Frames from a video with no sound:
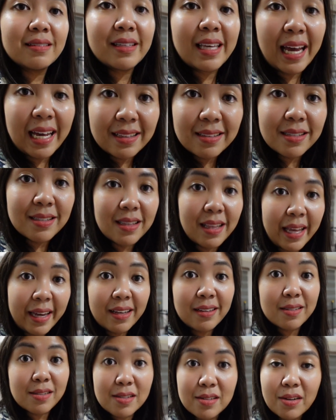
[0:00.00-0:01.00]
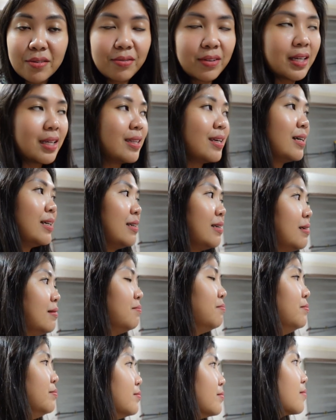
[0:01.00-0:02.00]
cats like stuff like that.
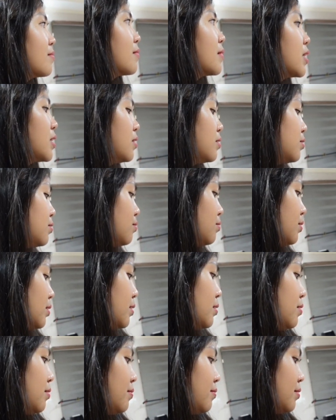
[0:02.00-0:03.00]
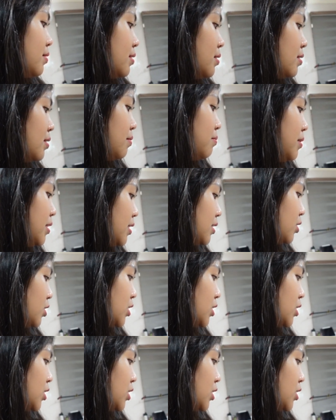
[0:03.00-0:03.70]
So it's gonna be a